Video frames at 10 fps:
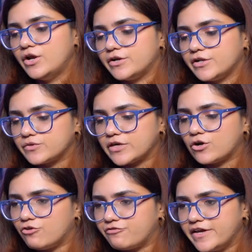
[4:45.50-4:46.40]
Do you think
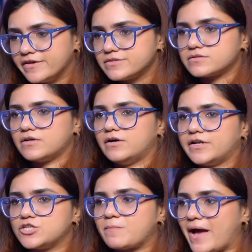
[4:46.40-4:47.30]
coffee is a
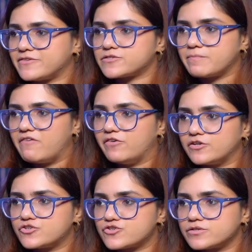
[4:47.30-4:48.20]
rich man's
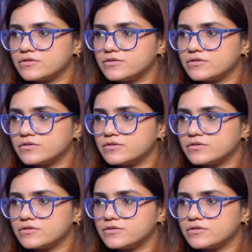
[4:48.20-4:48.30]
beverage?